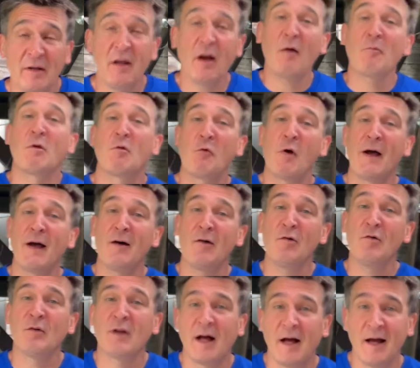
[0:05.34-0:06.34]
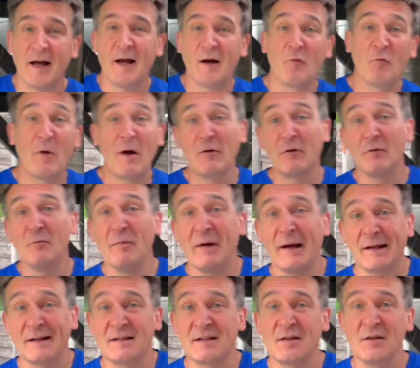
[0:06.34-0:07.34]
hope you're well. Welcome
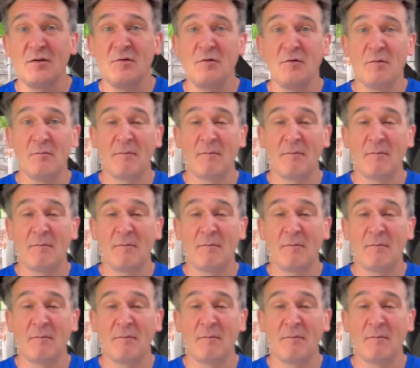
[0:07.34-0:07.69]
back to